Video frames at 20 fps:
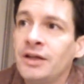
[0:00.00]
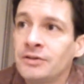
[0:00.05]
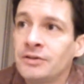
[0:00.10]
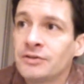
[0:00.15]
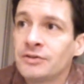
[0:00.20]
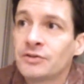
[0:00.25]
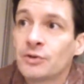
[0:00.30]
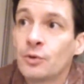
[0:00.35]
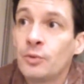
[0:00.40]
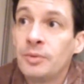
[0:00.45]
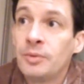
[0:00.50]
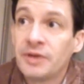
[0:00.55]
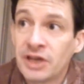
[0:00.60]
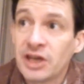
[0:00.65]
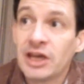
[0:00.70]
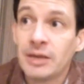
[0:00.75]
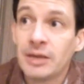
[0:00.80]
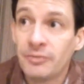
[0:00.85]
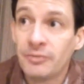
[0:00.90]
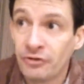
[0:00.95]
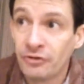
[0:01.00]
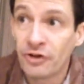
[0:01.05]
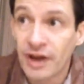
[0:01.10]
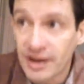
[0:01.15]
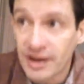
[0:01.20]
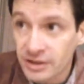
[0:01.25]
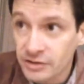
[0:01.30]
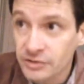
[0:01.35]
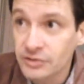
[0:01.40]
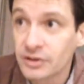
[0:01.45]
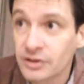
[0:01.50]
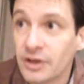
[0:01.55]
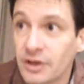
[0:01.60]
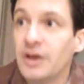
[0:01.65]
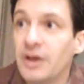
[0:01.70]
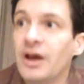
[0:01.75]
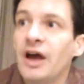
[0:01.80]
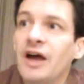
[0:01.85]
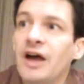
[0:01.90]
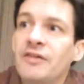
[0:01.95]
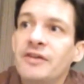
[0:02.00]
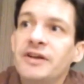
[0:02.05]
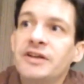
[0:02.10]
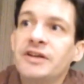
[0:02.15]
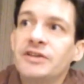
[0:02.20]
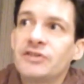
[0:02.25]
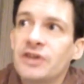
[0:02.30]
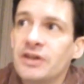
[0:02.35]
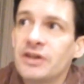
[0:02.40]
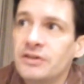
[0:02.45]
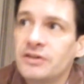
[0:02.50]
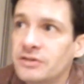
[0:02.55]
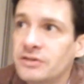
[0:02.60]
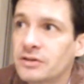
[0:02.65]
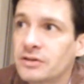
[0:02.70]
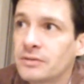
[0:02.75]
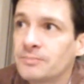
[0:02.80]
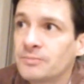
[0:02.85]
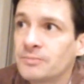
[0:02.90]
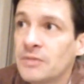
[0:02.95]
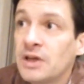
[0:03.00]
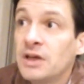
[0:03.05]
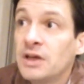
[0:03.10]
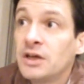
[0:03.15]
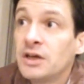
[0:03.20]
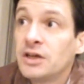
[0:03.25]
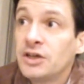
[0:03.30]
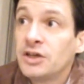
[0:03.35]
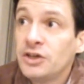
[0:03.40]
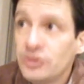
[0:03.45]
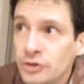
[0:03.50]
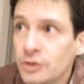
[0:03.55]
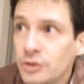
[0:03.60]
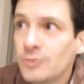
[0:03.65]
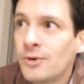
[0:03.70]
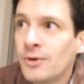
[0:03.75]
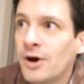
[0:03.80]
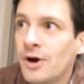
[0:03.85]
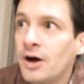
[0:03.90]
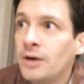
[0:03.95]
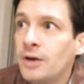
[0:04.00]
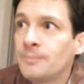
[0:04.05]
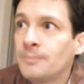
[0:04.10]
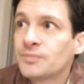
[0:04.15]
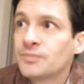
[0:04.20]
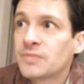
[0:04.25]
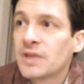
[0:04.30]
And we became friends, and then he said, "You know what?